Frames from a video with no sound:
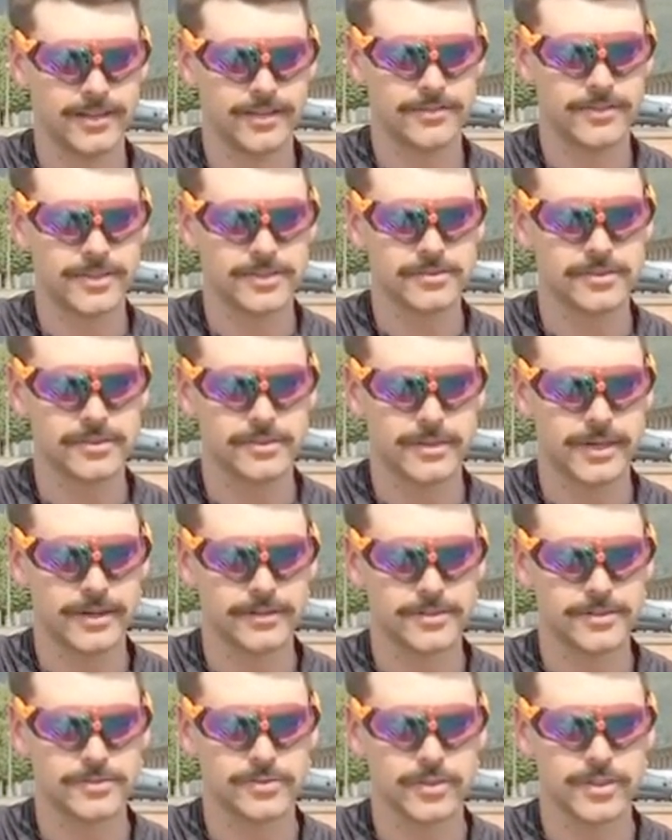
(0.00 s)
eventually when I
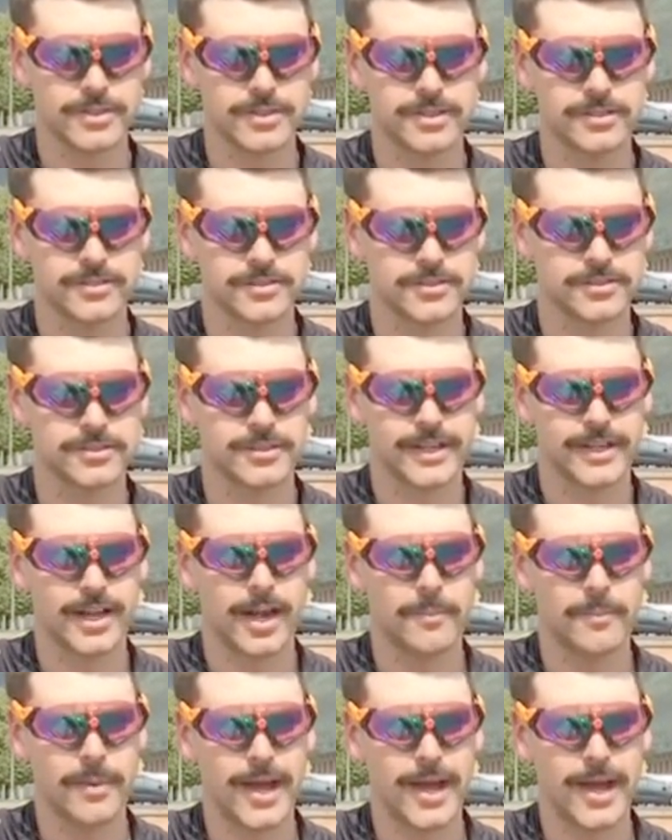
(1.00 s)
was 14 years old I got